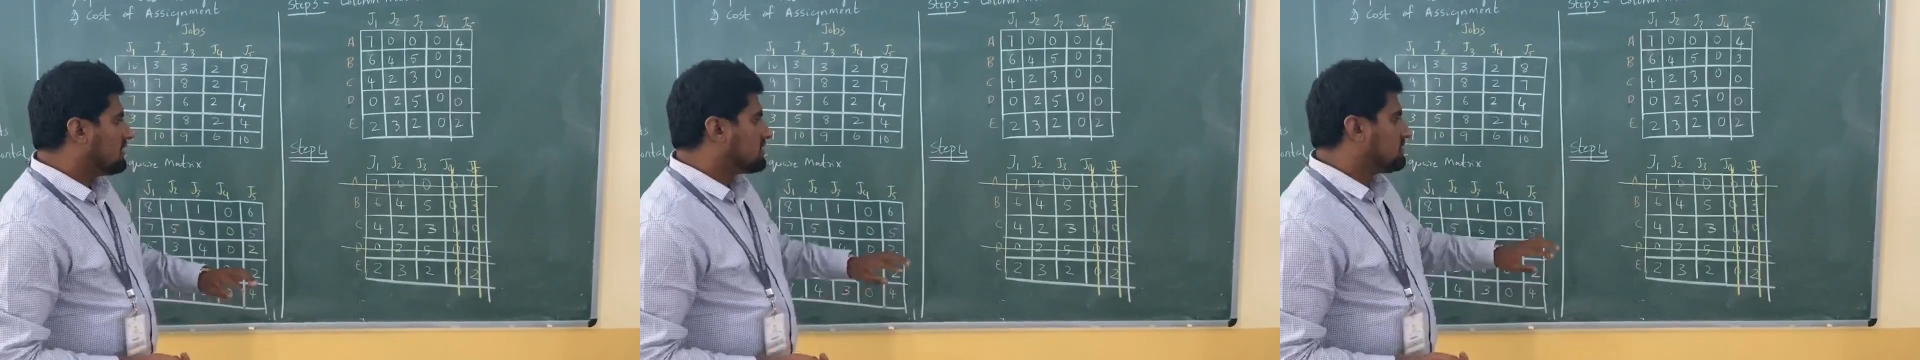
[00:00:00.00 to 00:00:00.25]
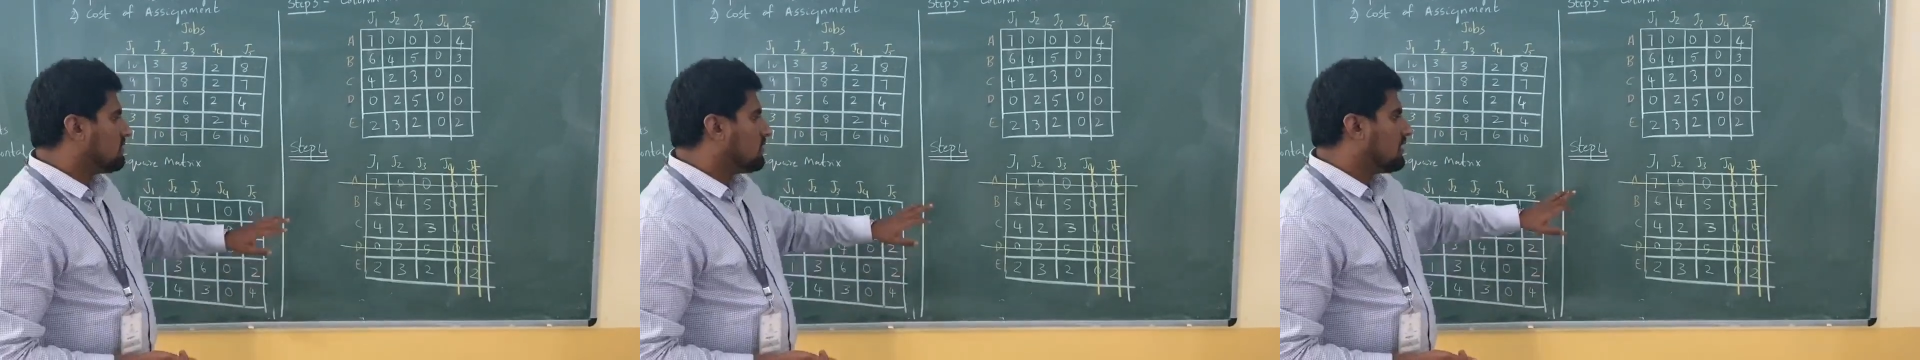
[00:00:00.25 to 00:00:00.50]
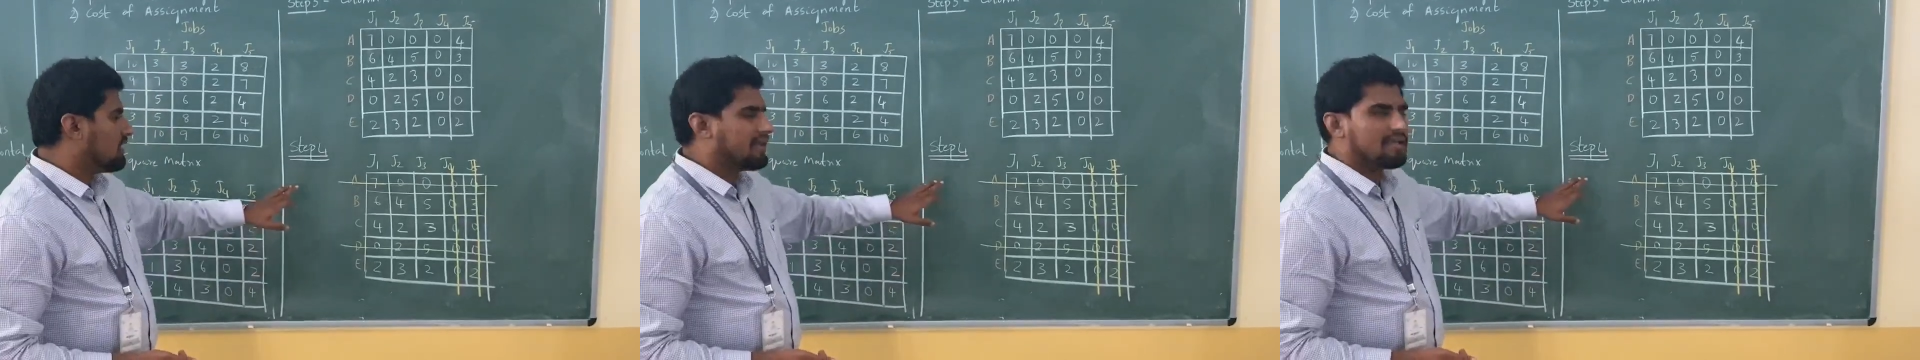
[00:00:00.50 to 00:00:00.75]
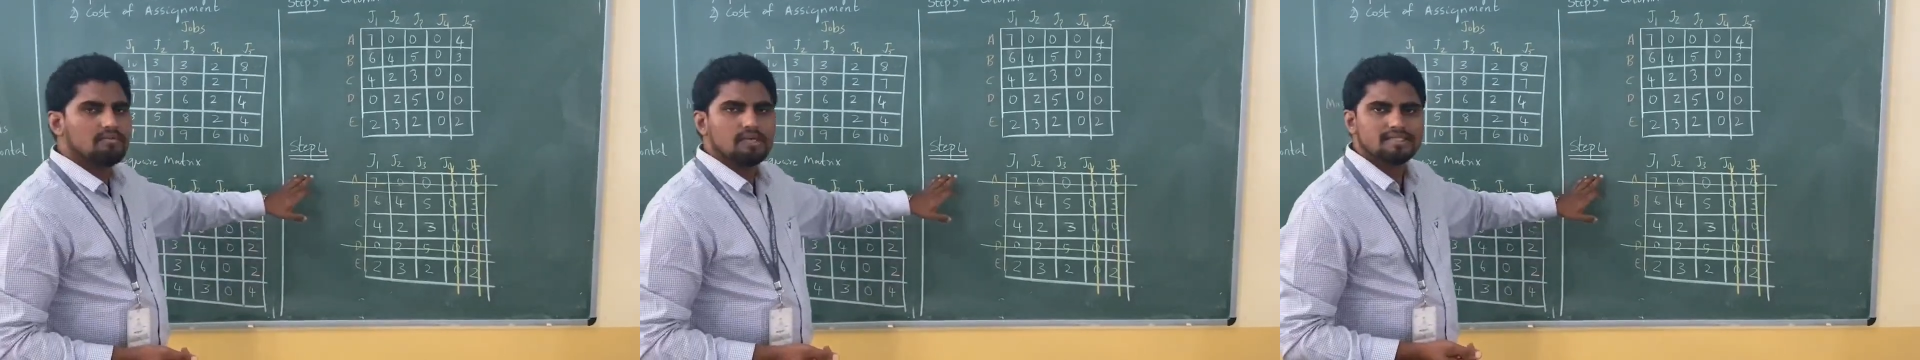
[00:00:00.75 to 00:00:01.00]
small n
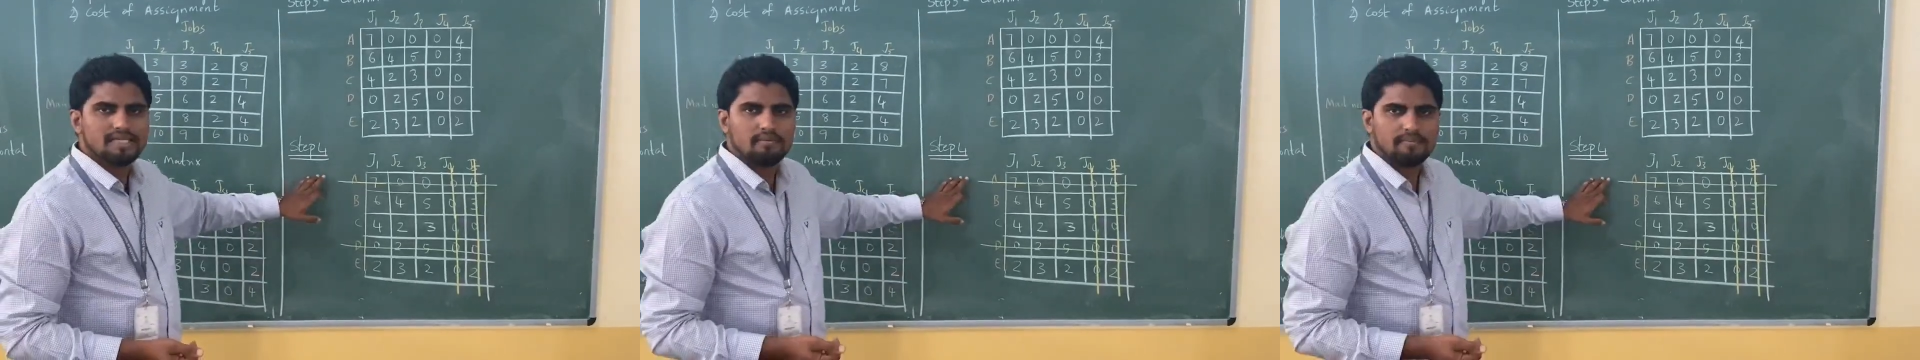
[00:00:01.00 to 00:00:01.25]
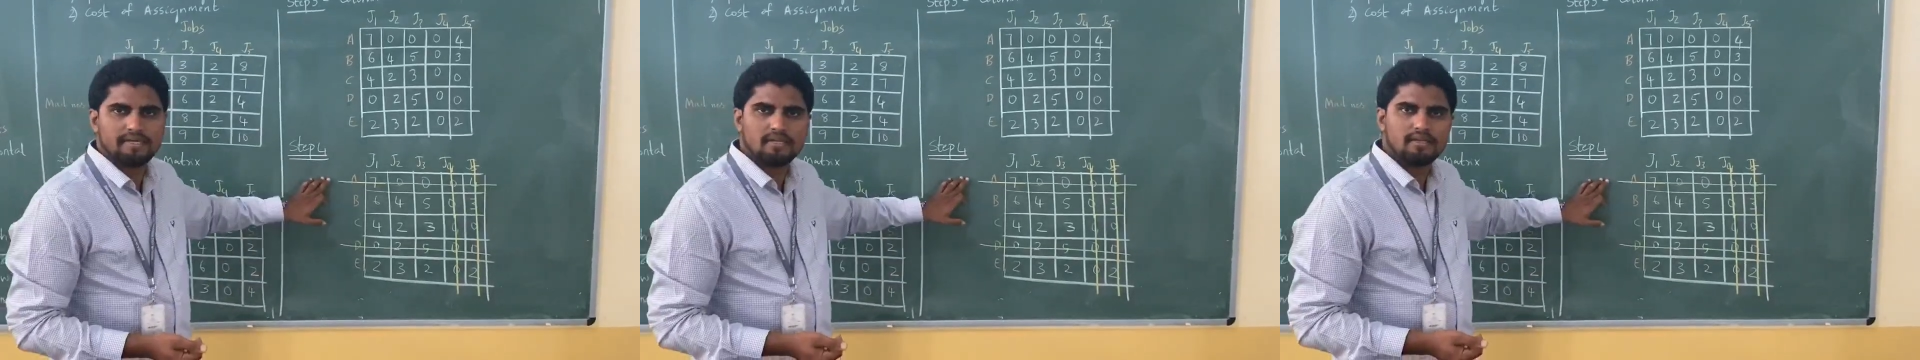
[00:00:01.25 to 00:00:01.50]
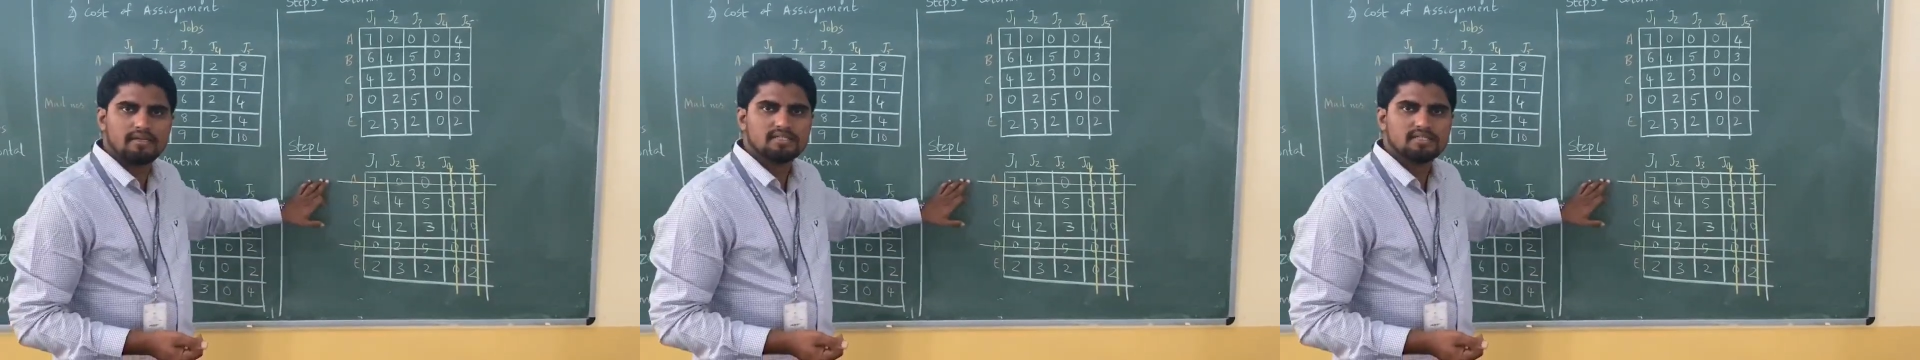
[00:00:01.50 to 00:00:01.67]
equals capital N.